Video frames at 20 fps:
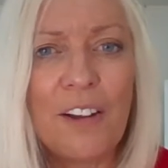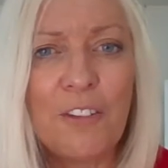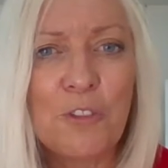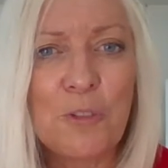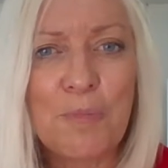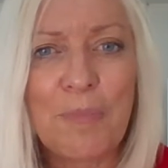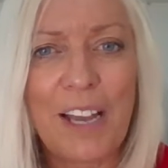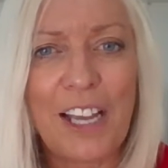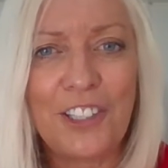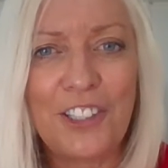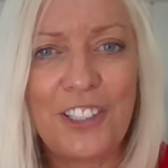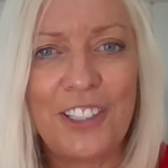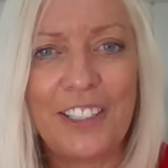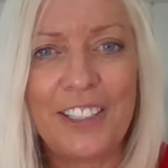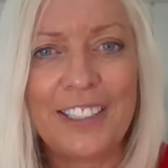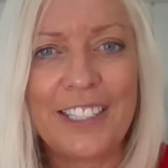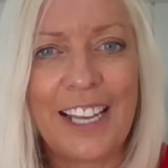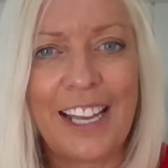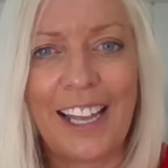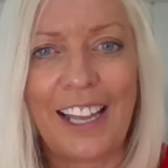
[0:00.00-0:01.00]
I was
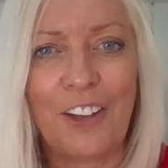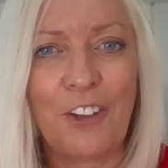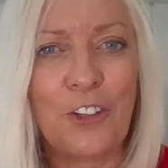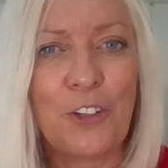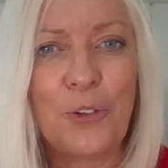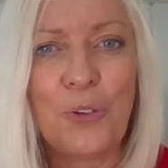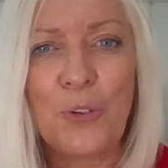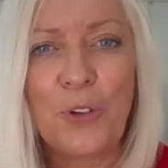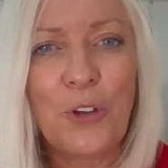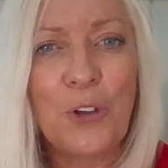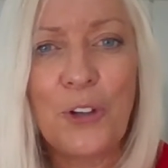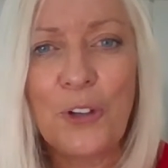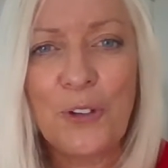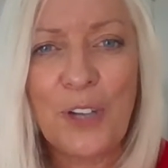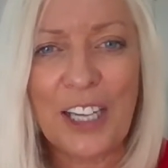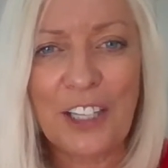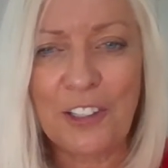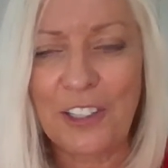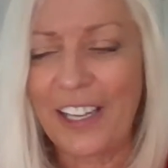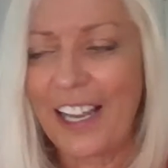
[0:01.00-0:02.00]
passionate at or who
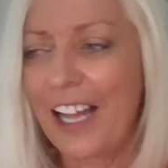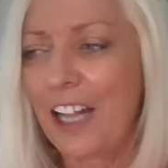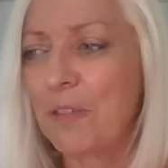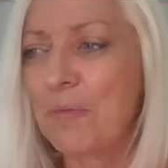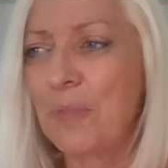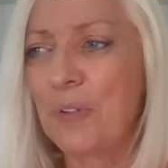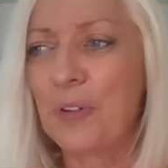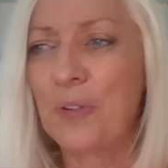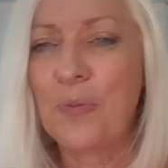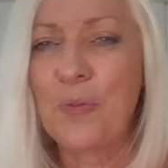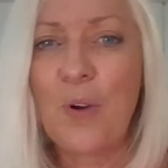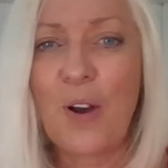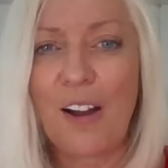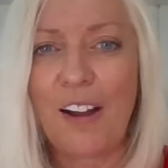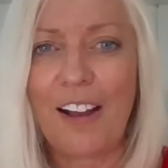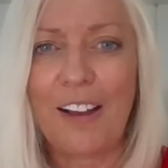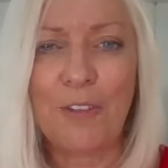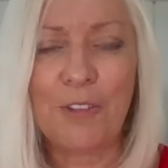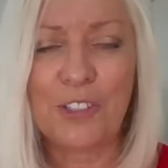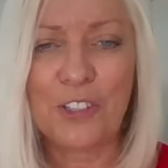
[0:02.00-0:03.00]
I could help or what
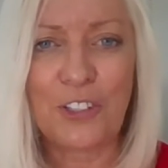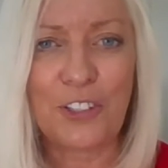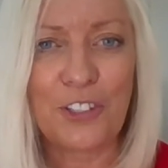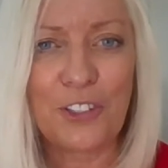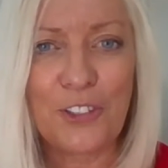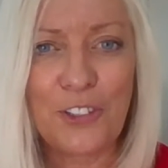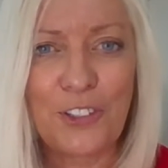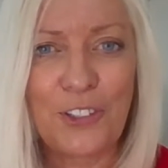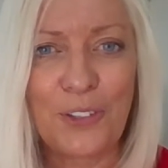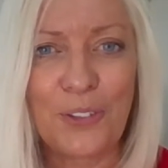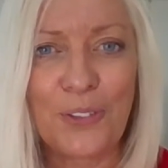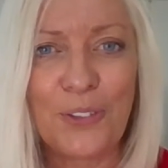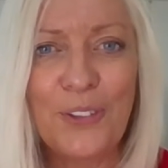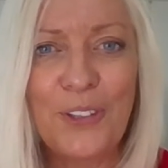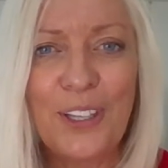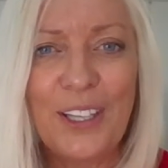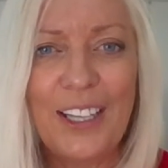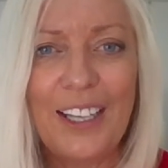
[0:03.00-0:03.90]
I was going to do.